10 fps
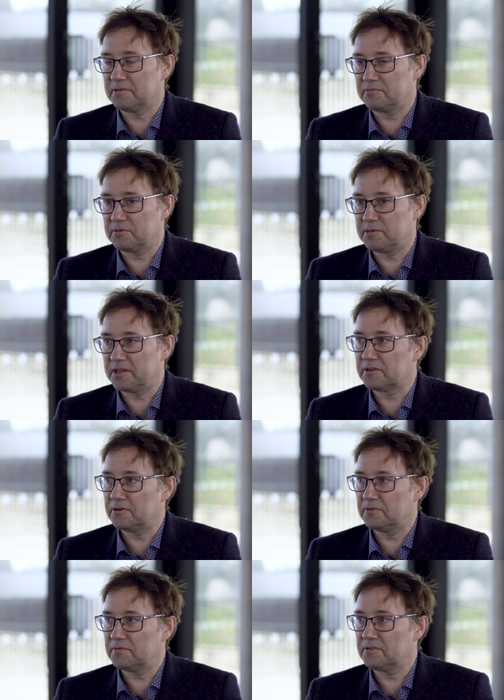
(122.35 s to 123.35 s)
we would be
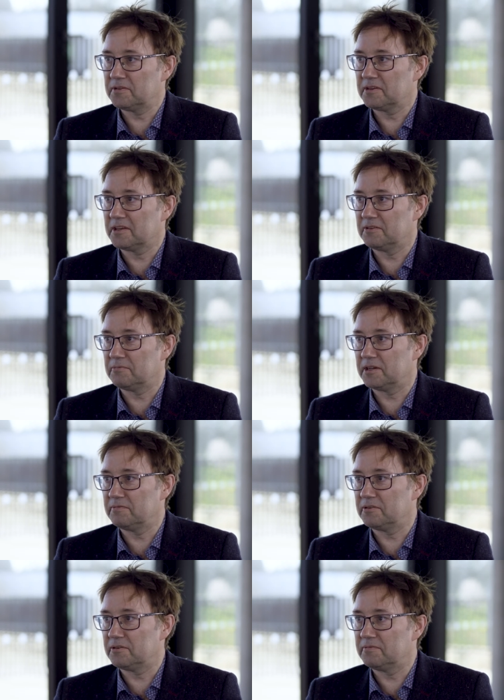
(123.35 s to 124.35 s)
engulfed in a
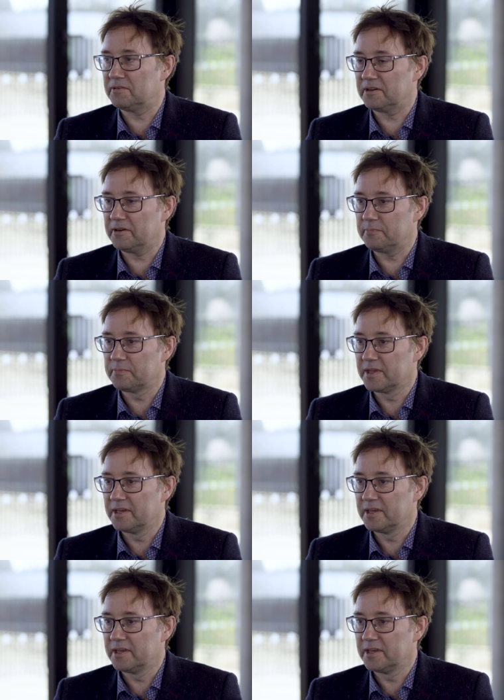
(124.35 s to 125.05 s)
wave of